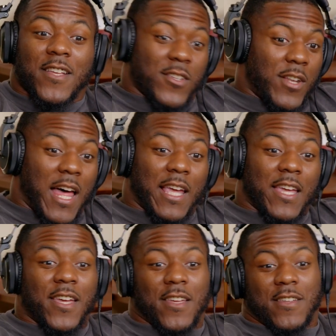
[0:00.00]
So hmm. like,
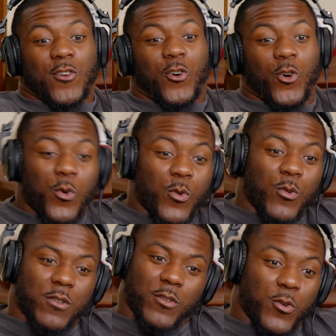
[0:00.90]
who
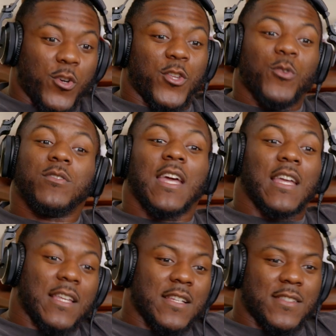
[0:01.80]
who do you
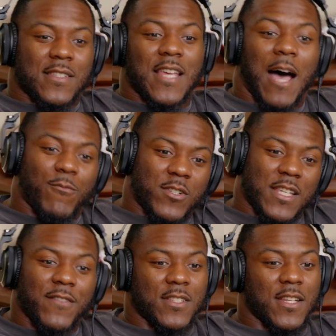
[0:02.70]
think is the top
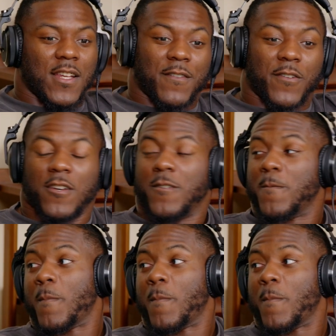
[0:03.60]
receivers in the NFL?